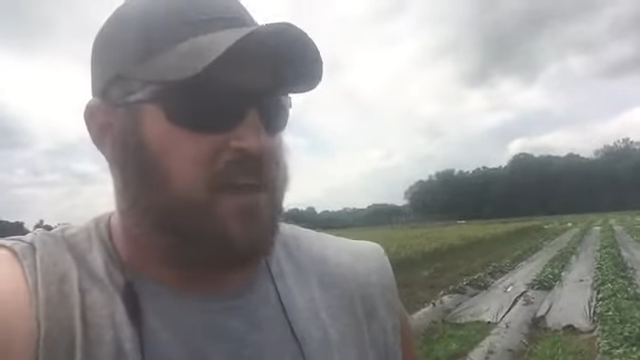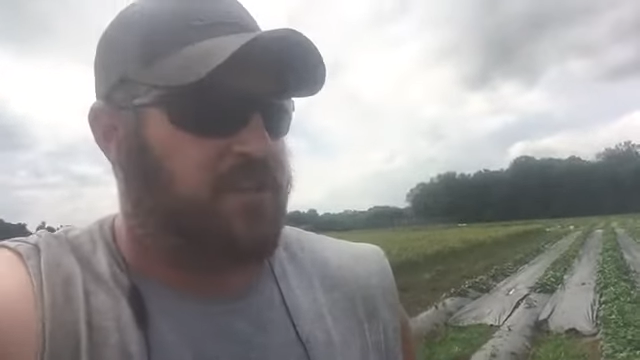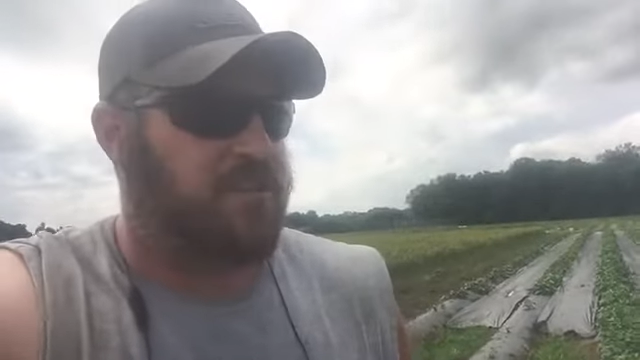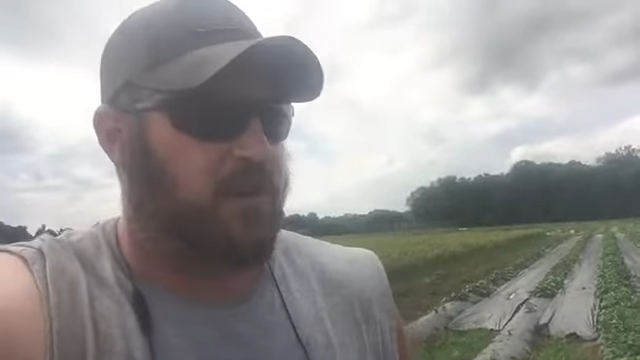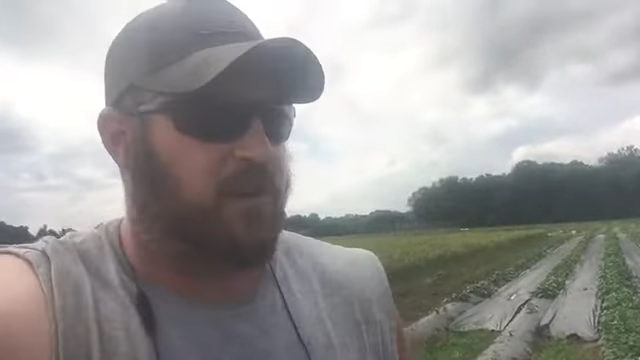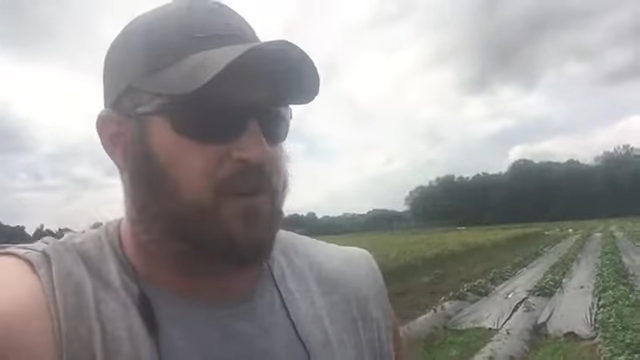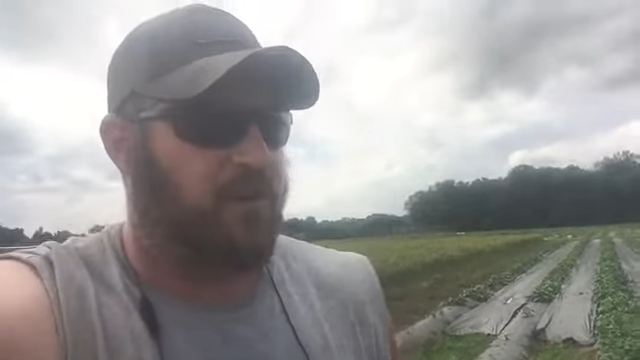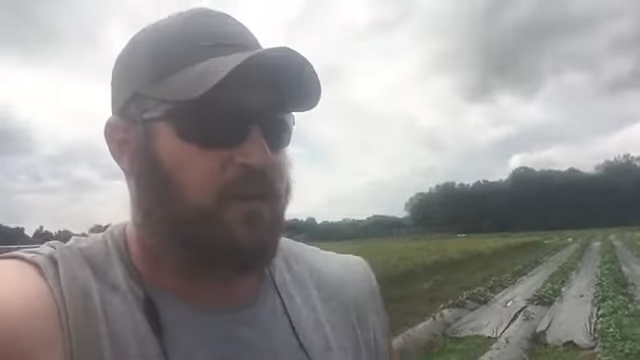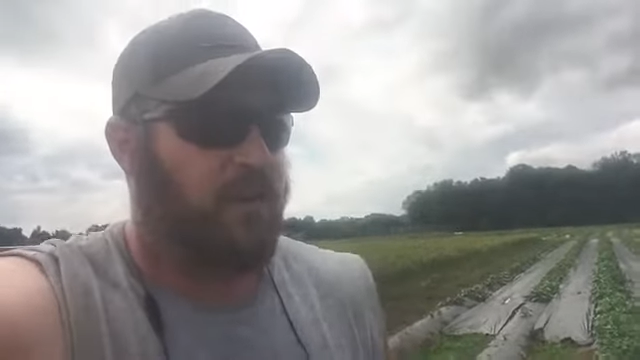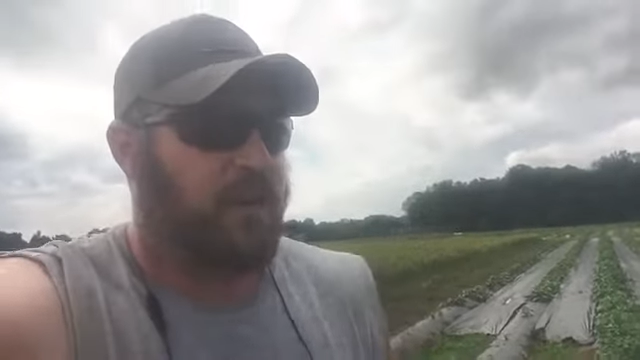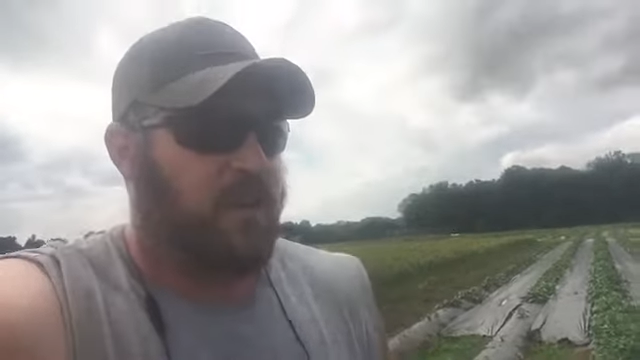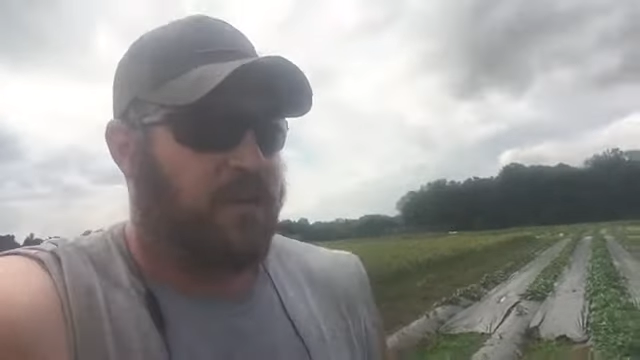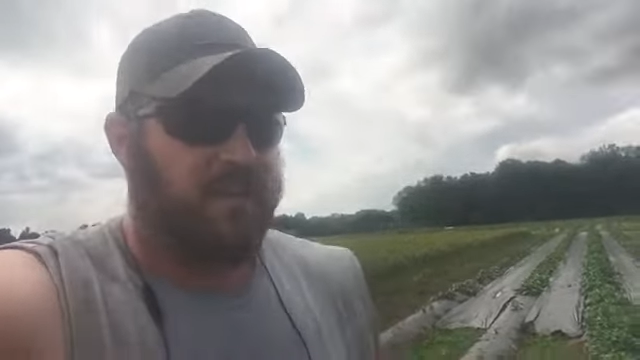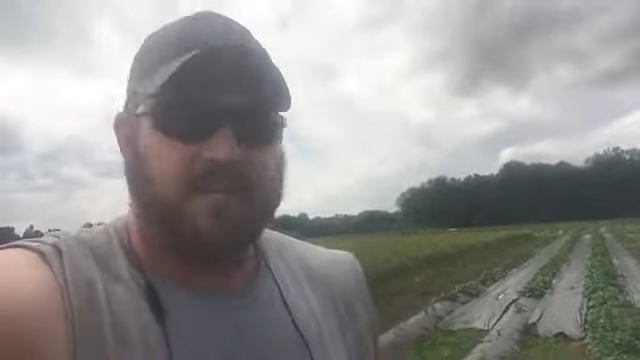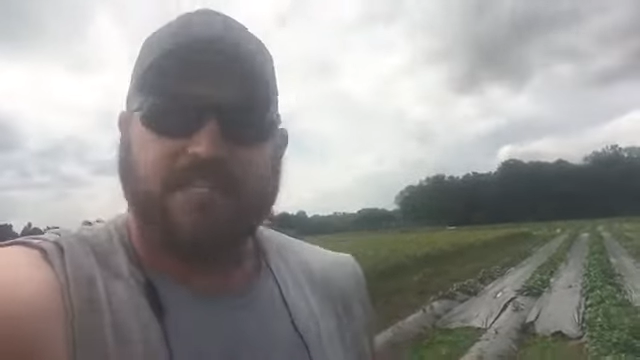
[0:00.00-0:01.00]
So
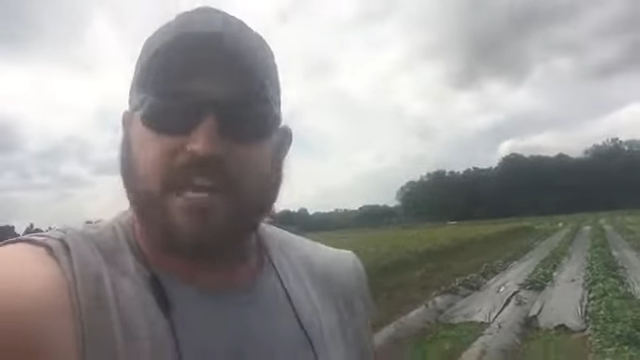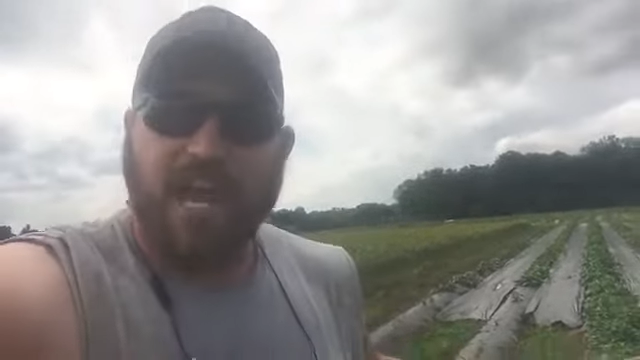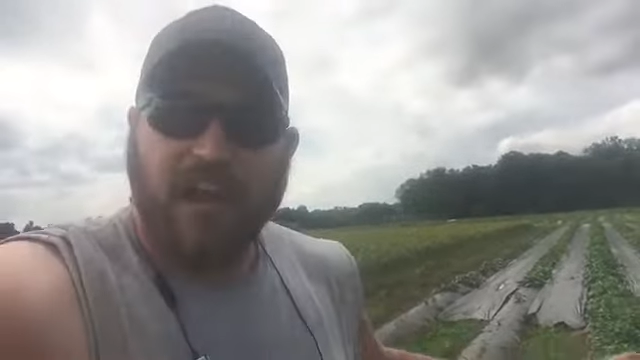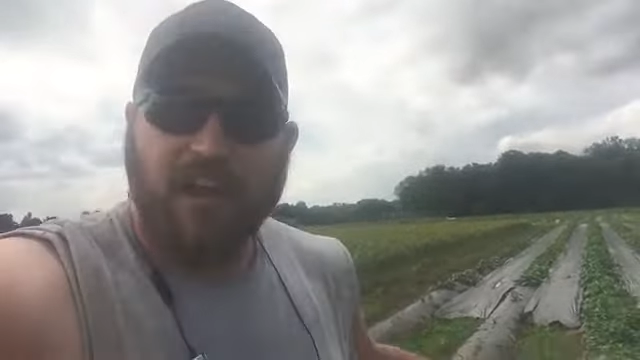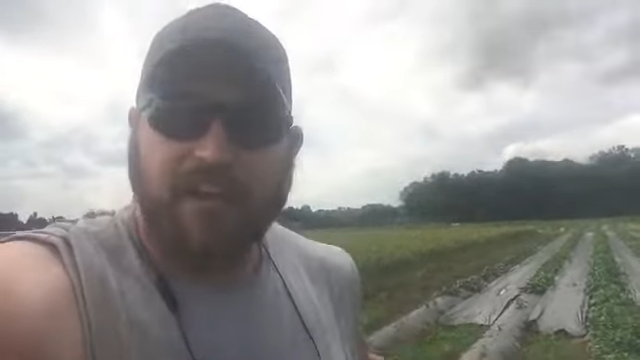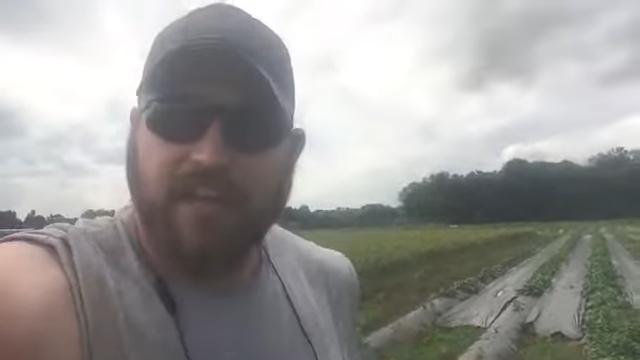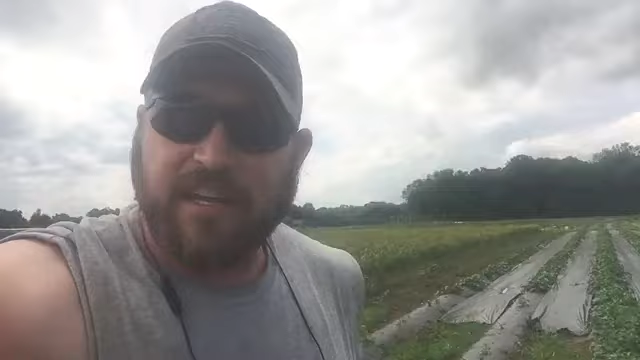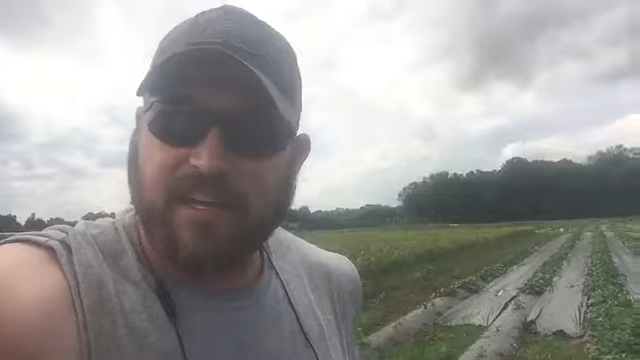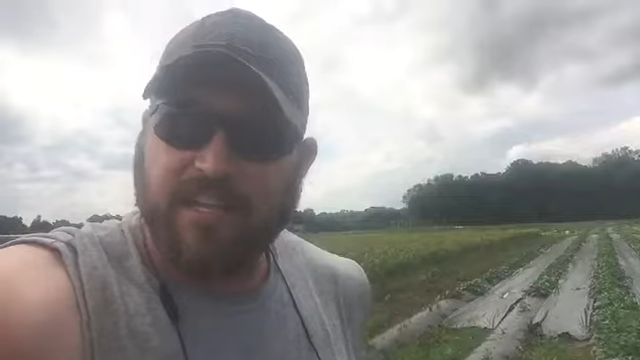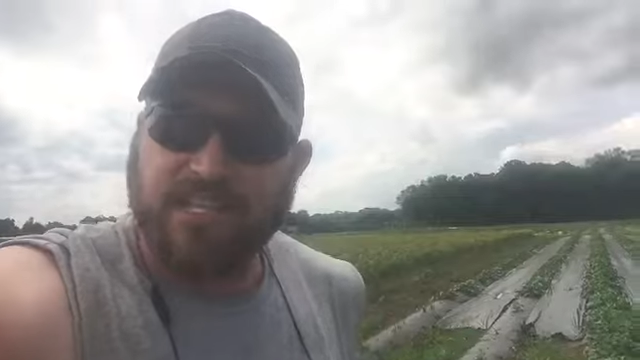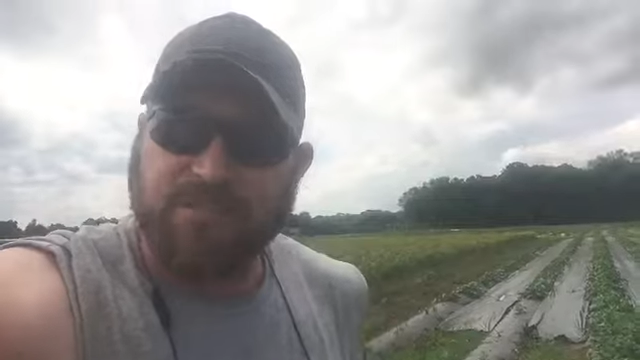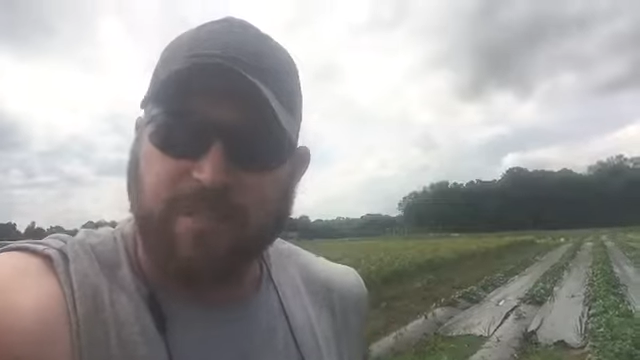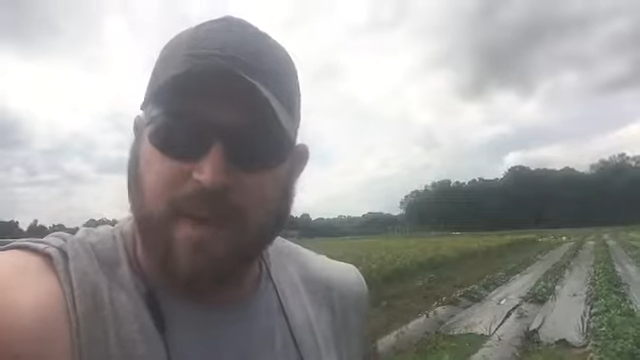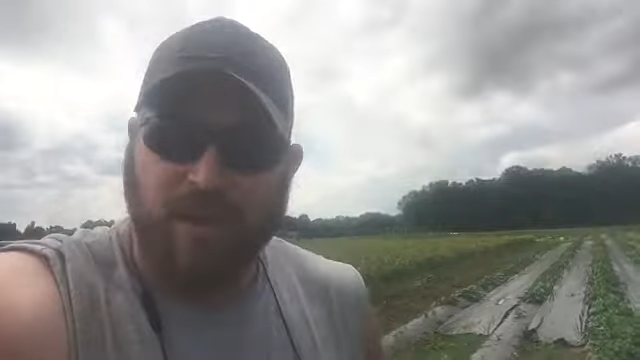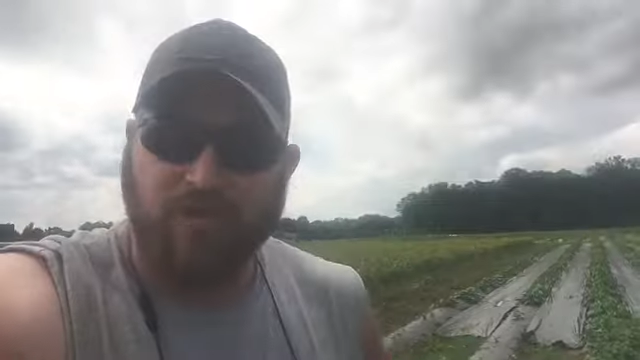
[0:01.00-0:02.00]
this area
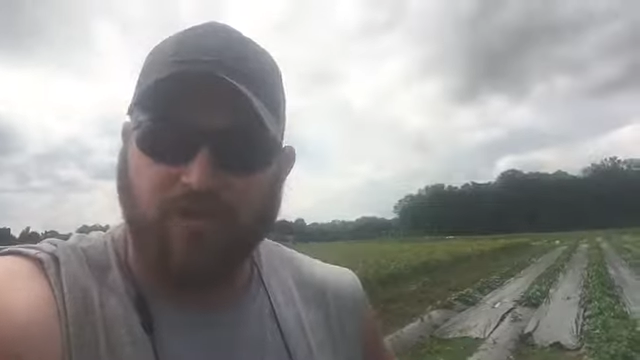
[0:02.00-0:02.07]
has been